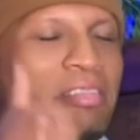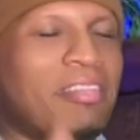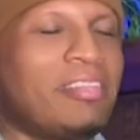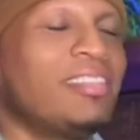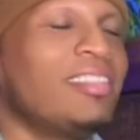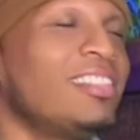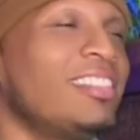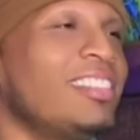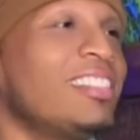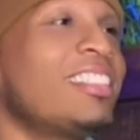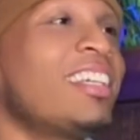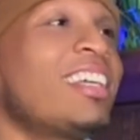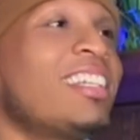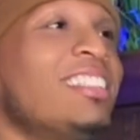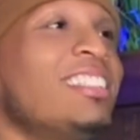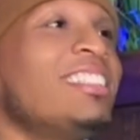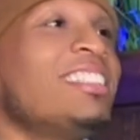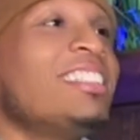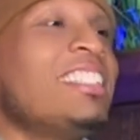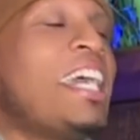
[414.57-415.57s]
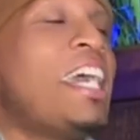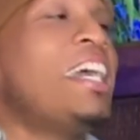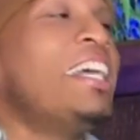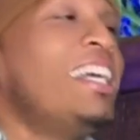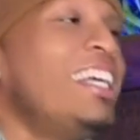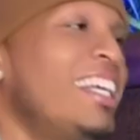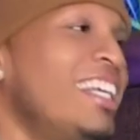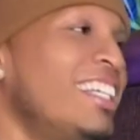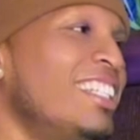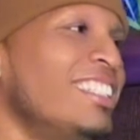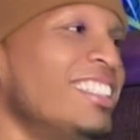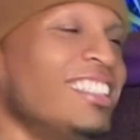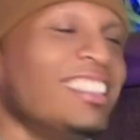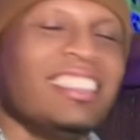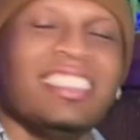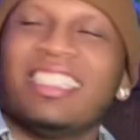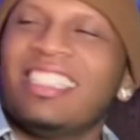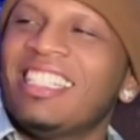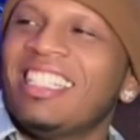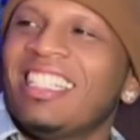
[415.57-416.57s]
It's a
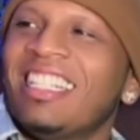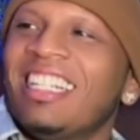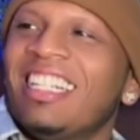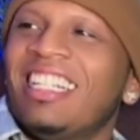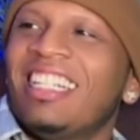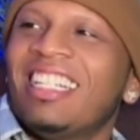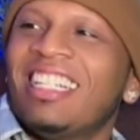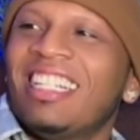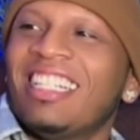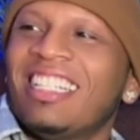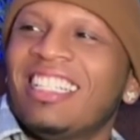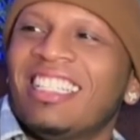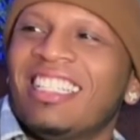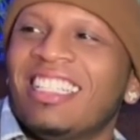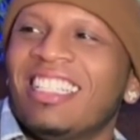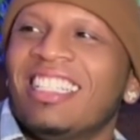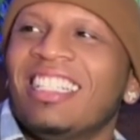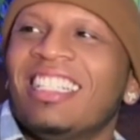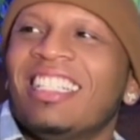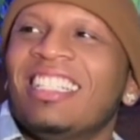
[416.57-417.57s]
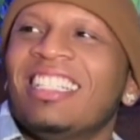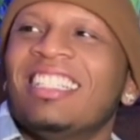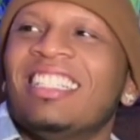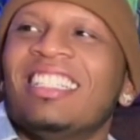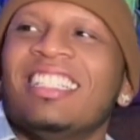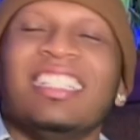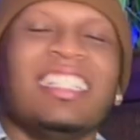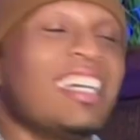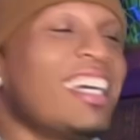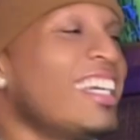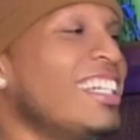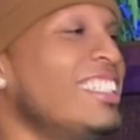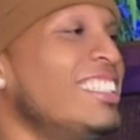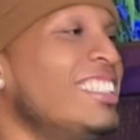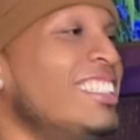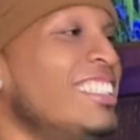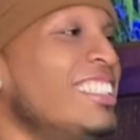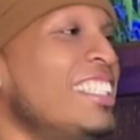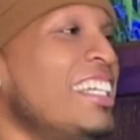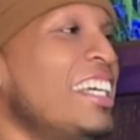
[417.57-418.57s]
song. It's a song
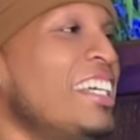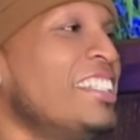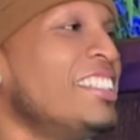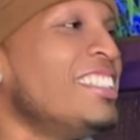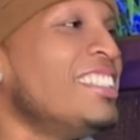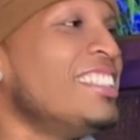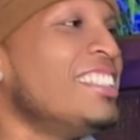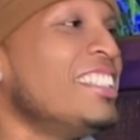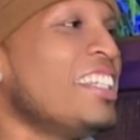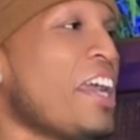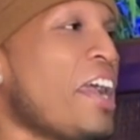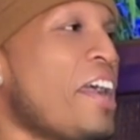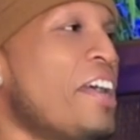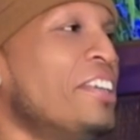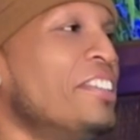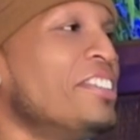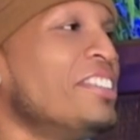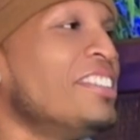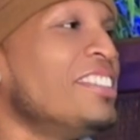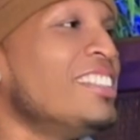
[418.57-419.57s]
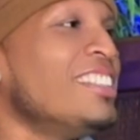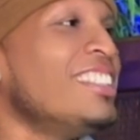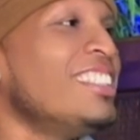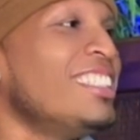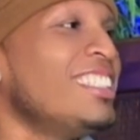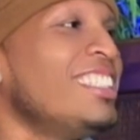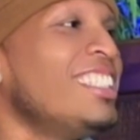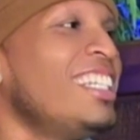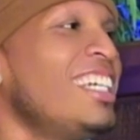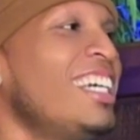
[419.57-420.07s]
after you go to work. Thank you.